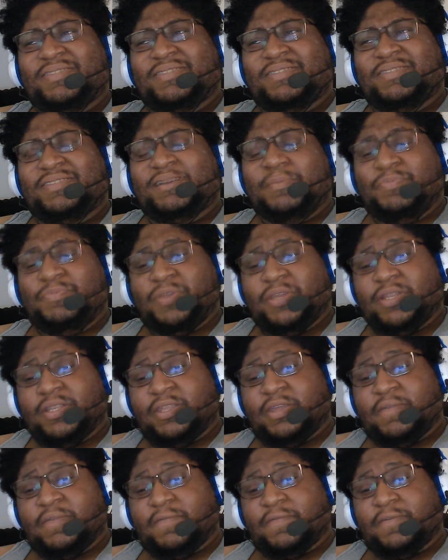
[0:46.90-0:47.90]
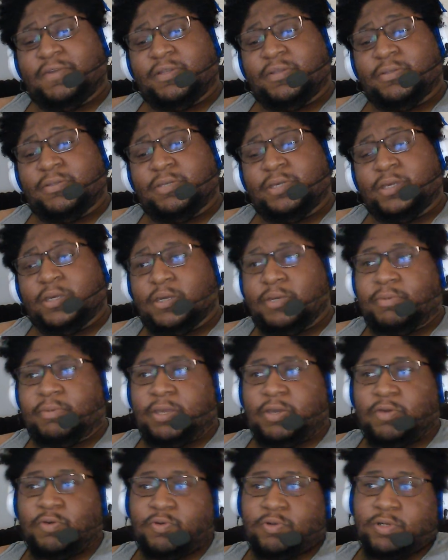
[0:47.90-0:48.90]
something different. I'm
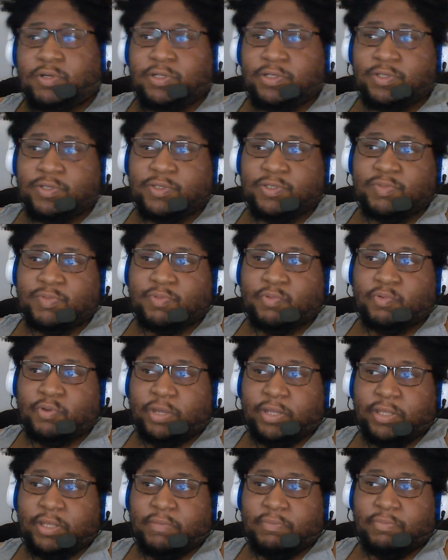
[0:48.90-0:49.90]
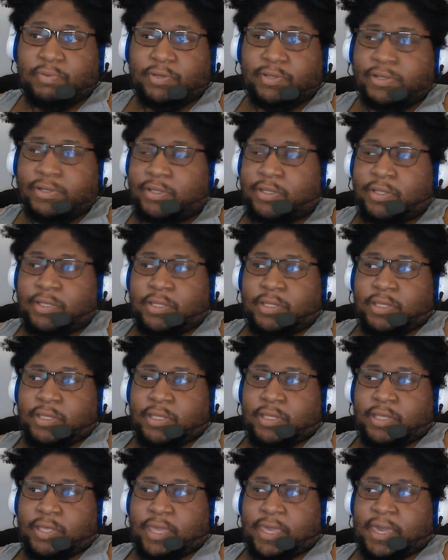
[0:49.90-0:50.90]
not going to spoil it, but
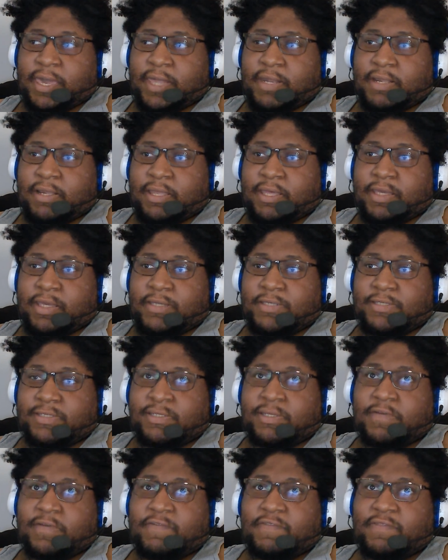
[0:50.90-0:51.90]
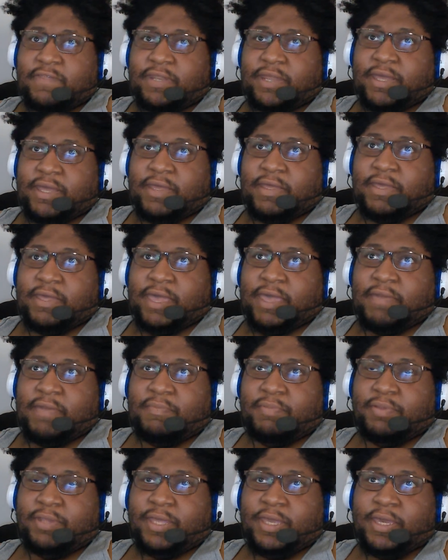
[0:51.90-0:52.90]
I had a lot of stuff that I
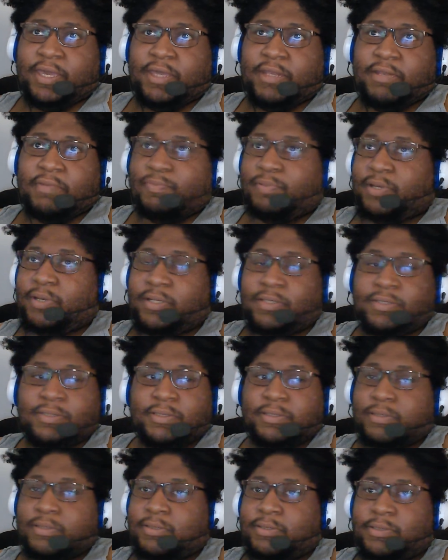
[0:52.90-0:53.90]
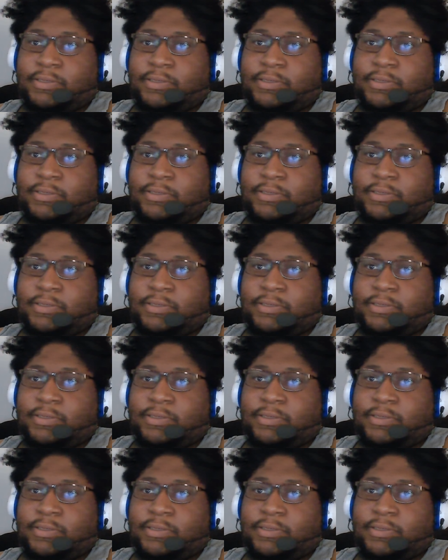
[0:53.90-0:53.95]
had planned, but